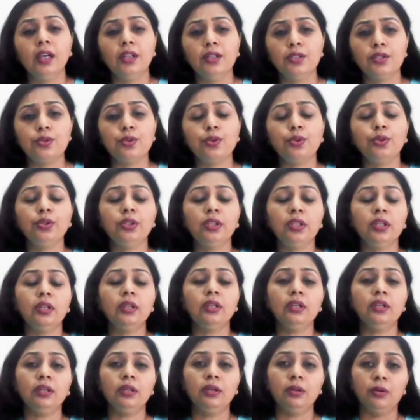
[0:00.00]
So
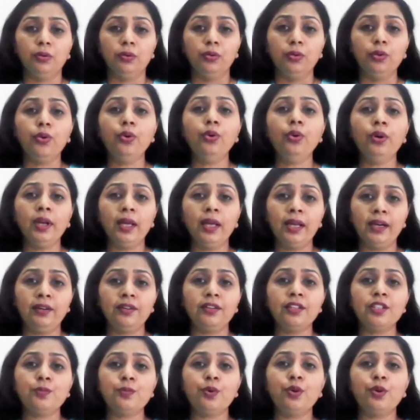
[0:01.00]
the role
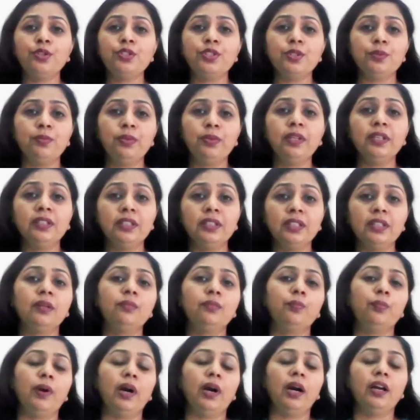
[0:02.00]
and responsibility
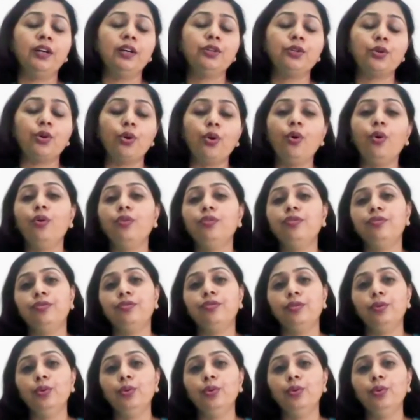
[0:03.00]
part of